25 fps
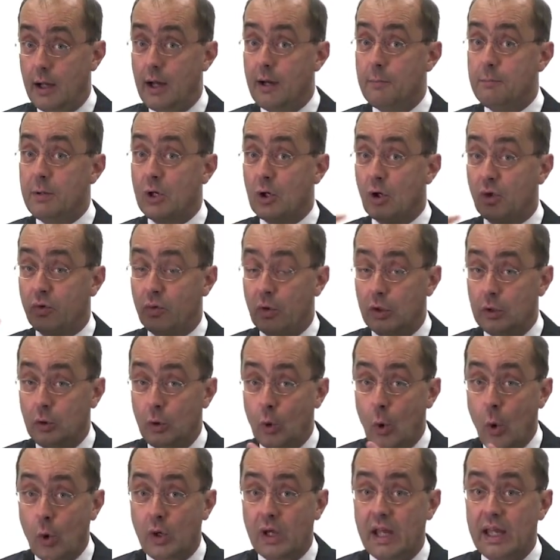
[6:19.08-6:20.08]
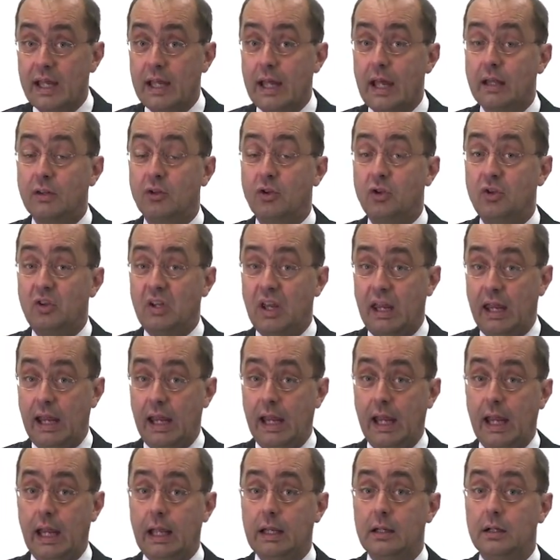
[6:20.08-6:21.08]
because we're looking at
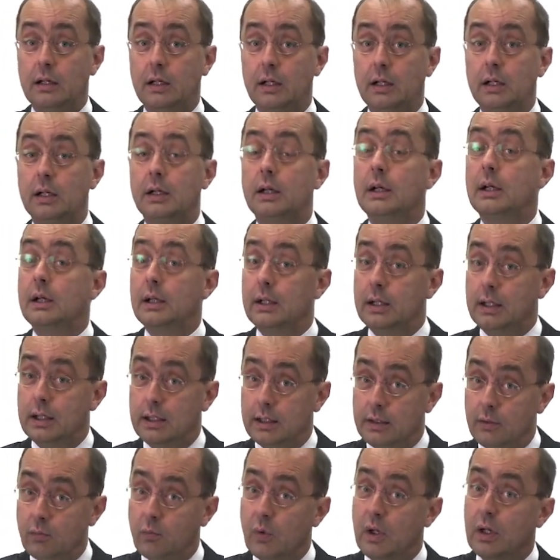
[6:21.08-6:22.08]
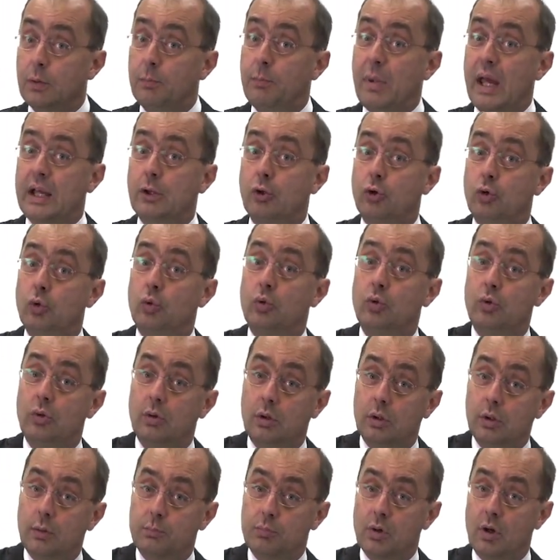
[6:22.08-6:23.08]
data, we're back to
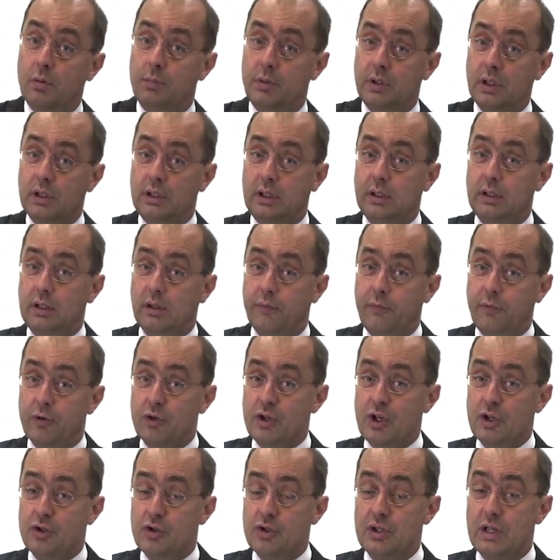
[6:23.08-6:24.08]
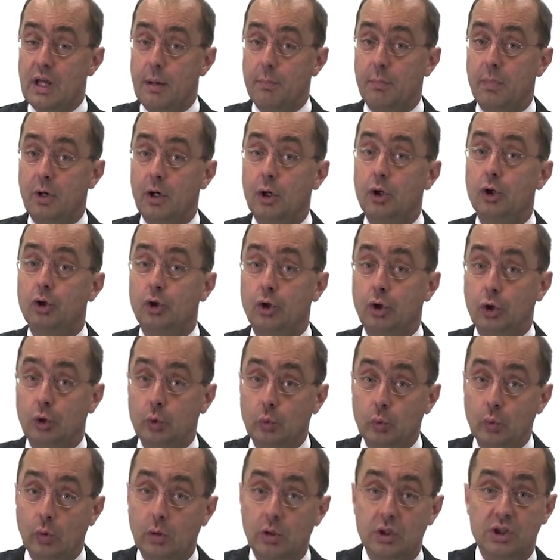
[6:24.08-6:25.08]
probability definition number
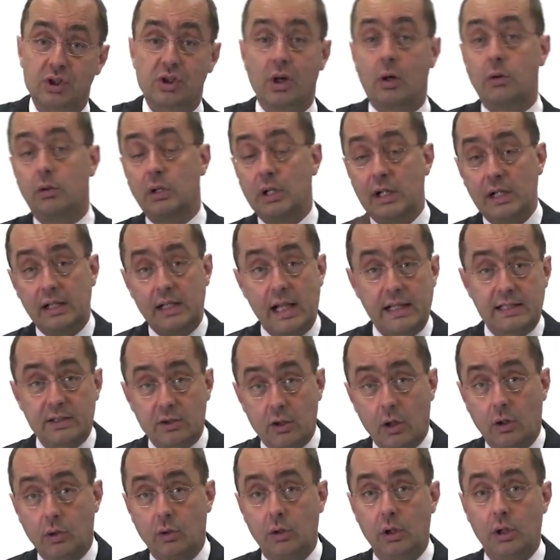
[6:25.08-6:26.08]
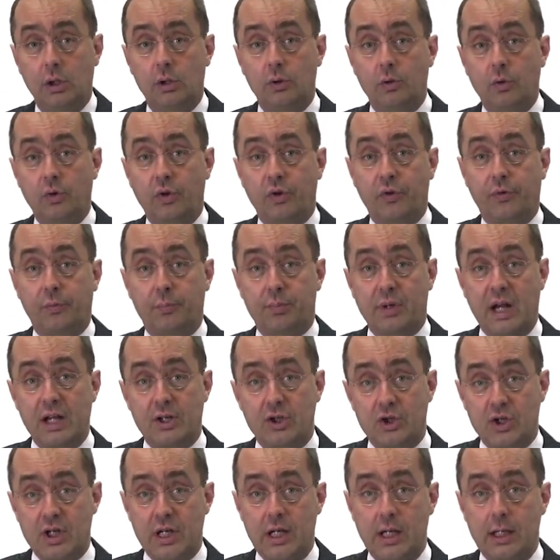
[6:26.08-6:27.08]
2. So let's go to the
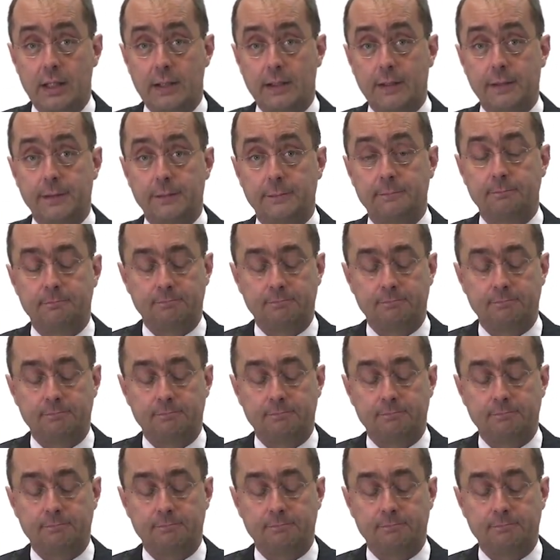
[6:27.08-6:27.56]
spreadsheet.